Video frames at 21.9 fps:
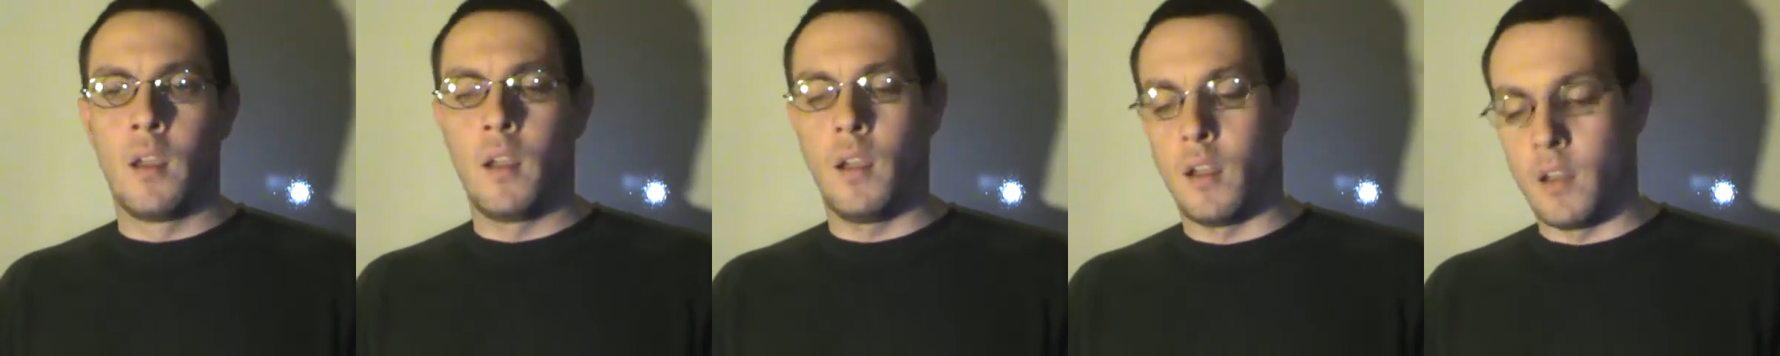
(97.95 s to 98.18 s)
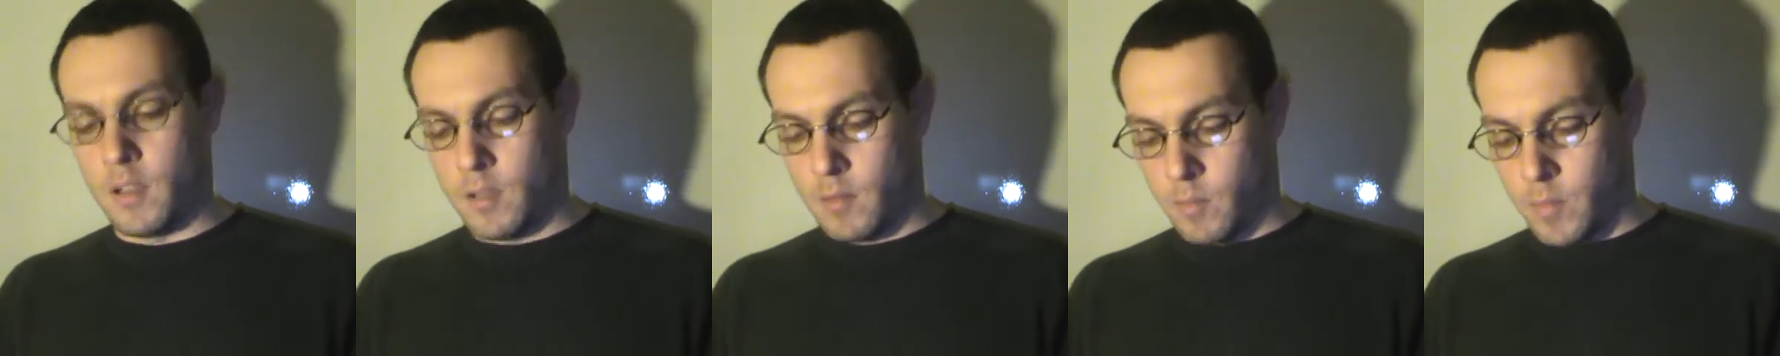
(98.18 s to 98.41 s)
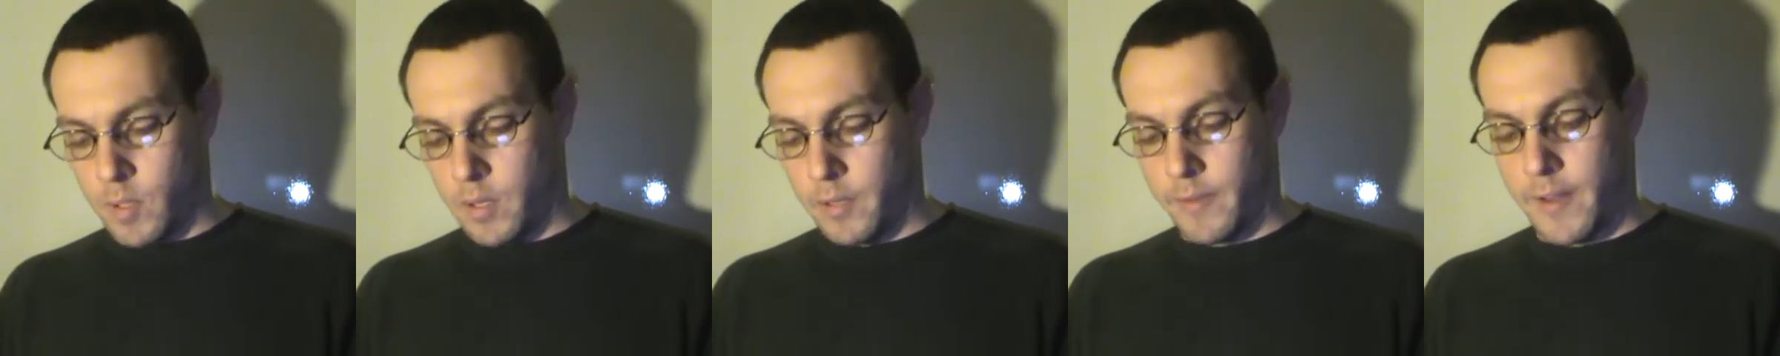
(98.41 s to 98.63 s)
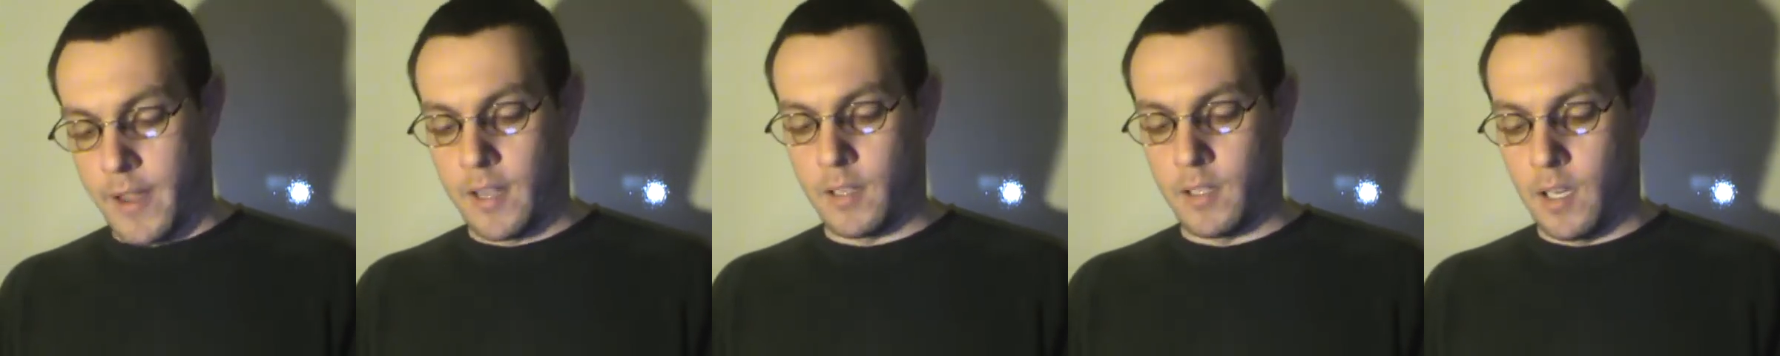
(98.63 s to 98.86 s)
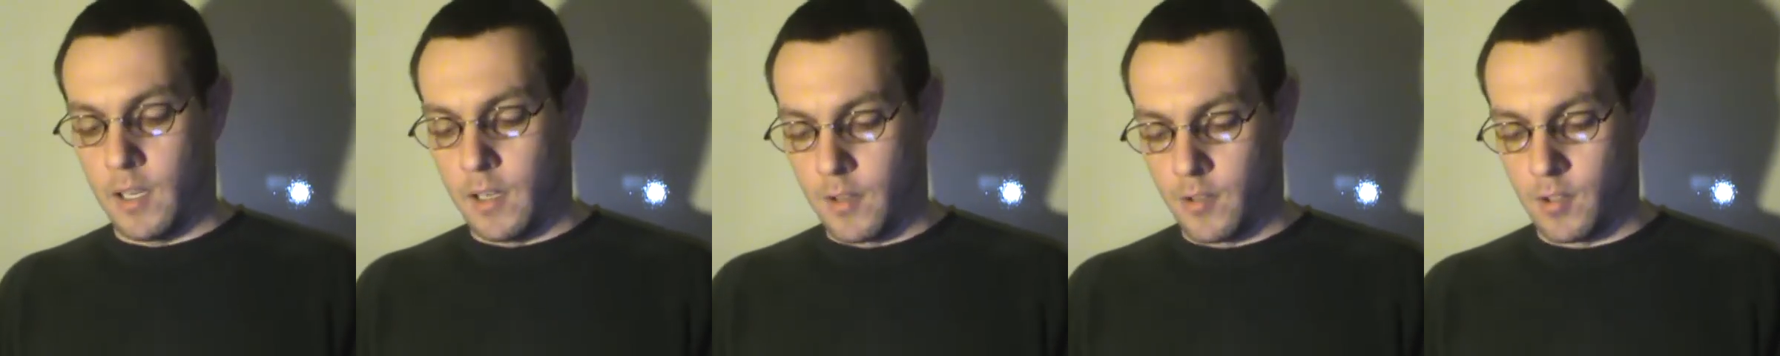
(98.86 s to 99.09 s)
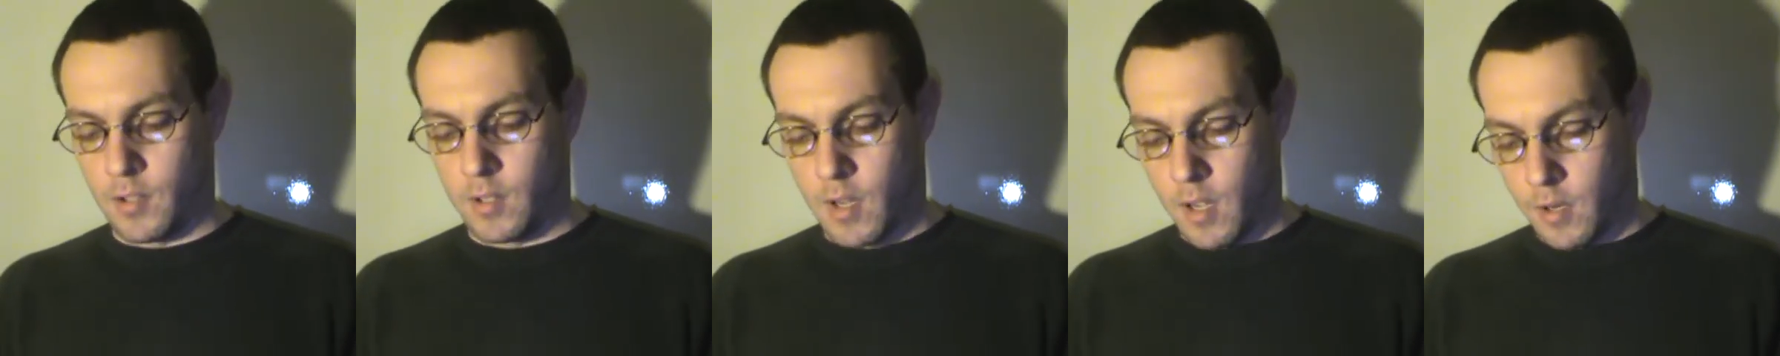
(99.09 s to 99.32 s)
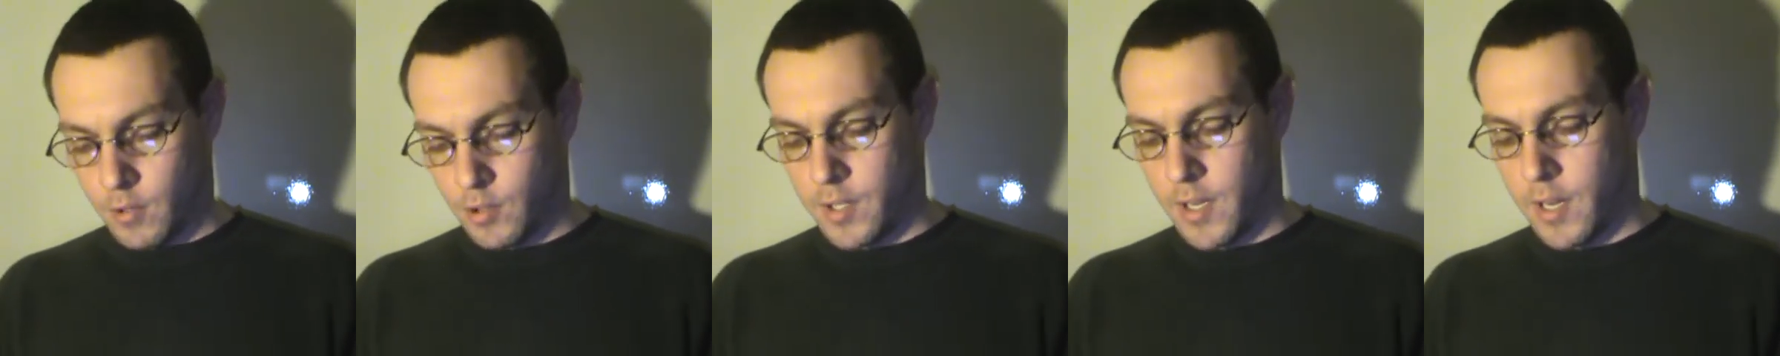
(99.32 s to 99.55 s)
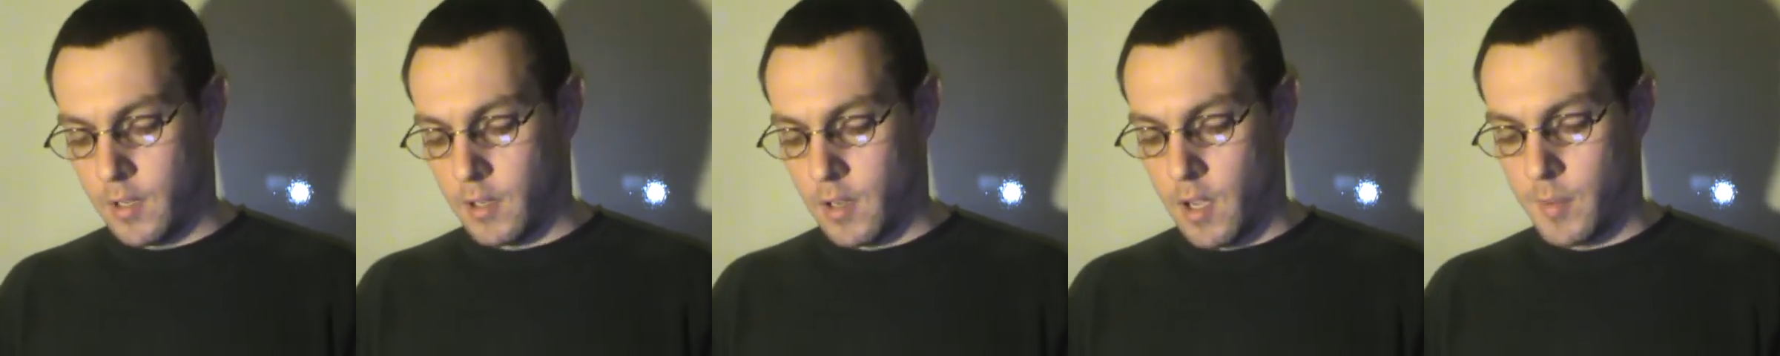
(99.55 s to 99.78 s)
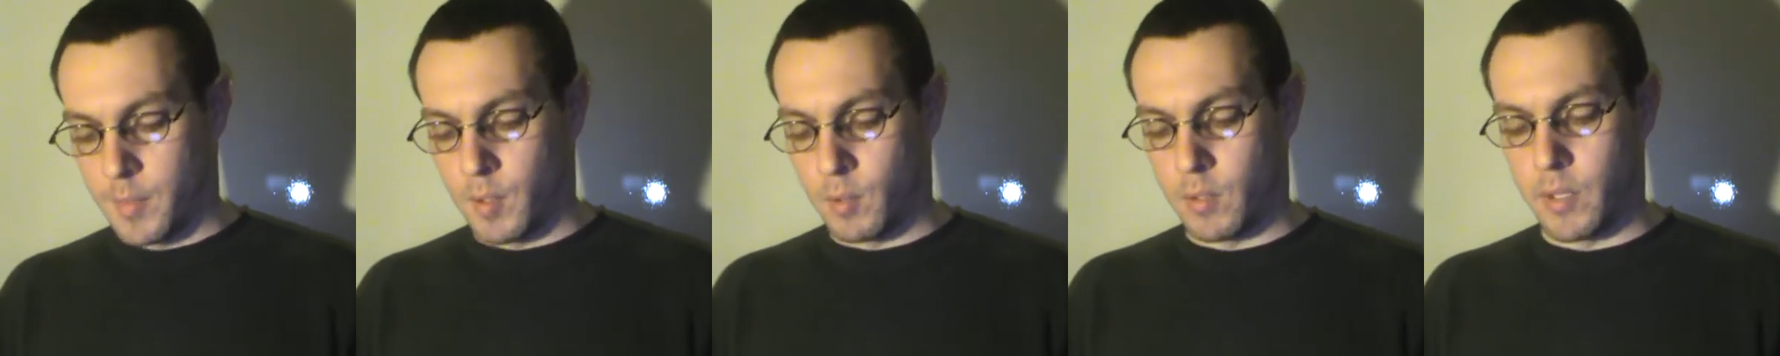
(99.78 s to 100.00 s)
But the fact he doesn't understand
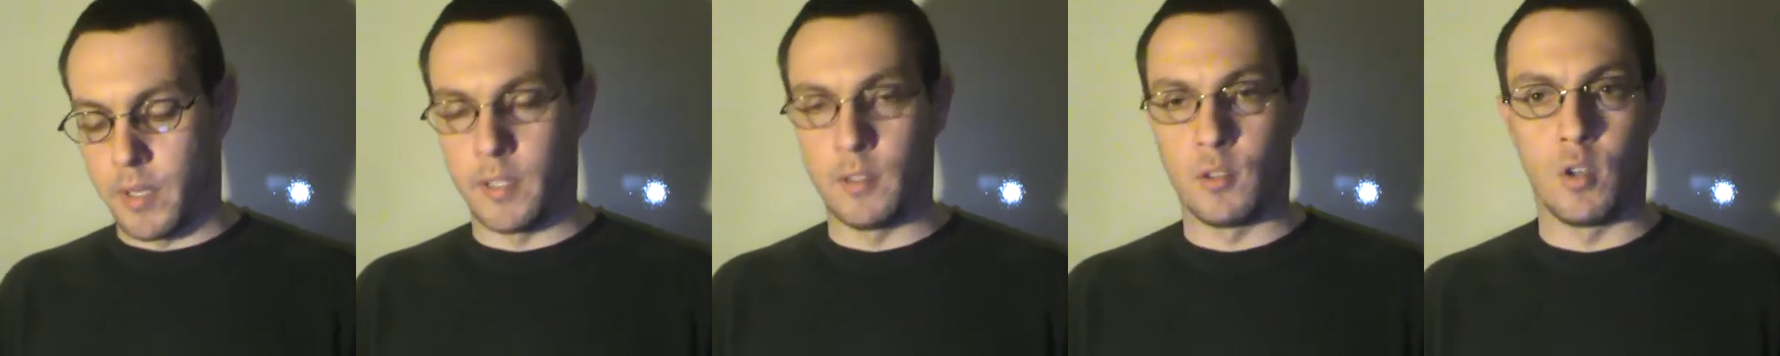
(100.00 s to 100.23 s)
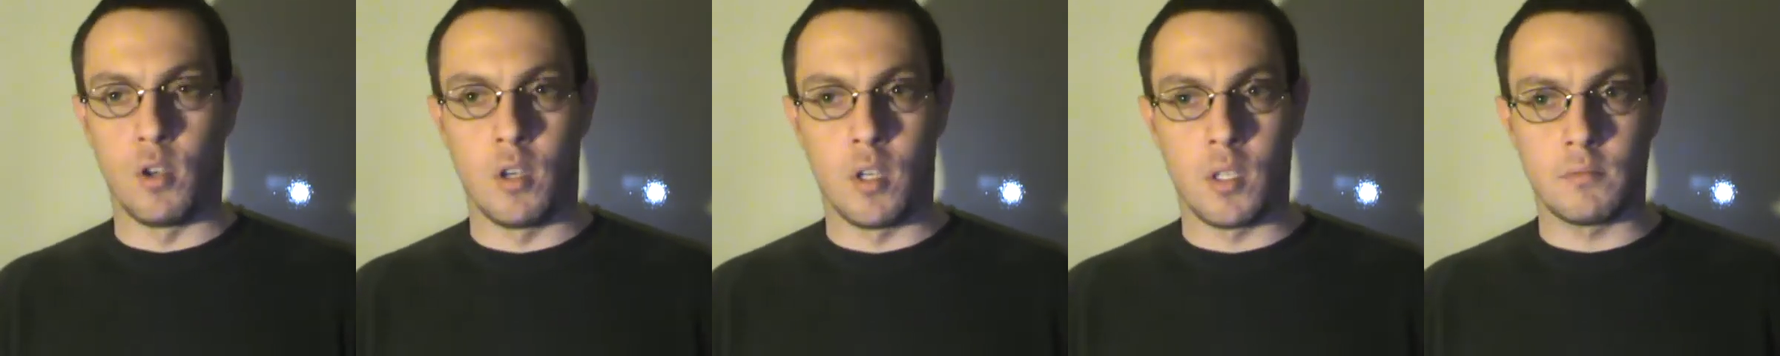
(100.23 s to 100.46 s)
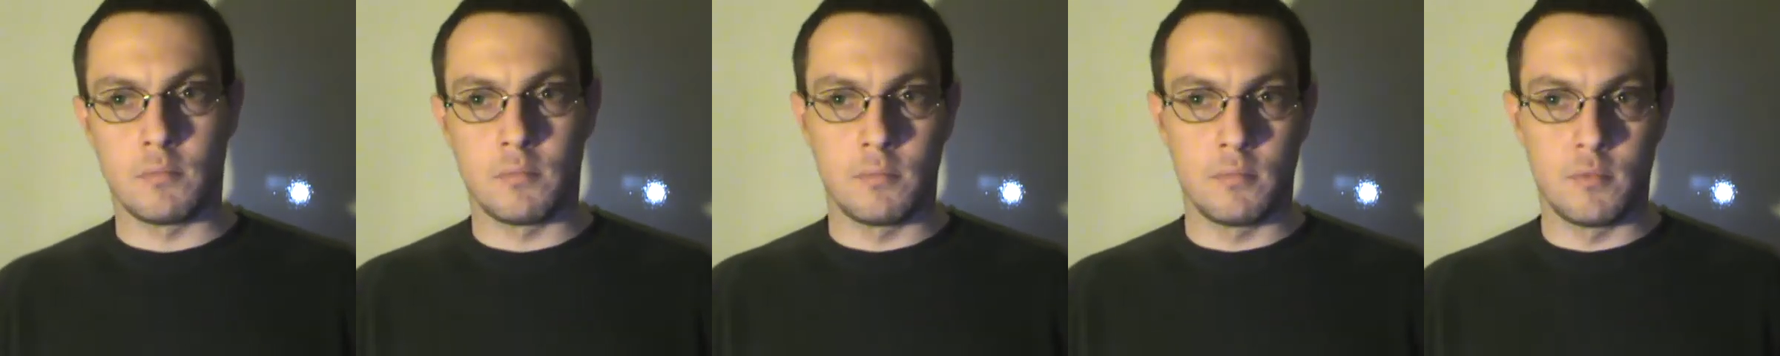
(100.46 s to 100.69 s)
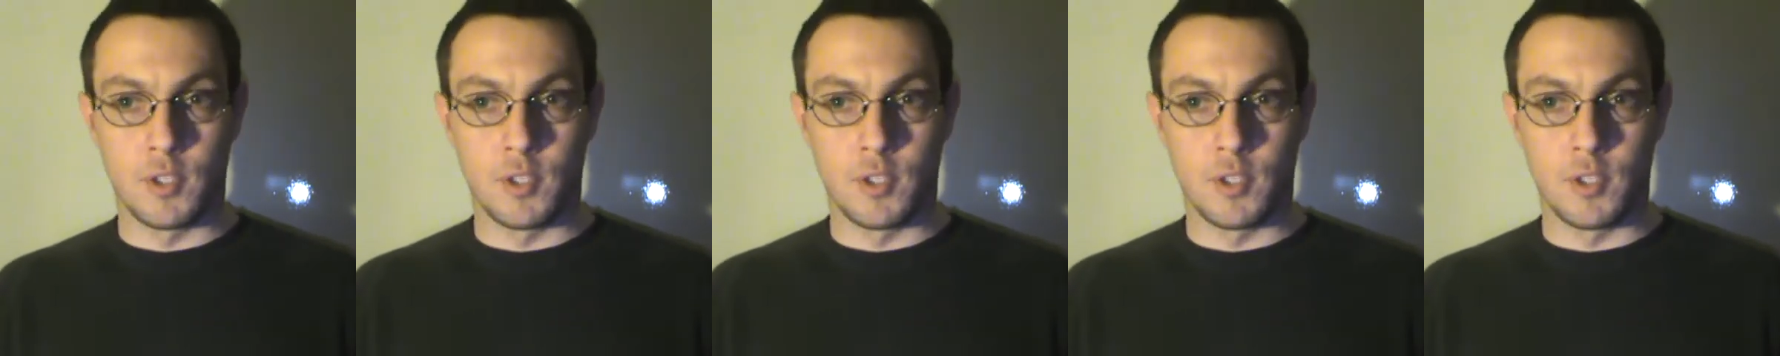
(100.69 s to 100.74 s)
copyright law,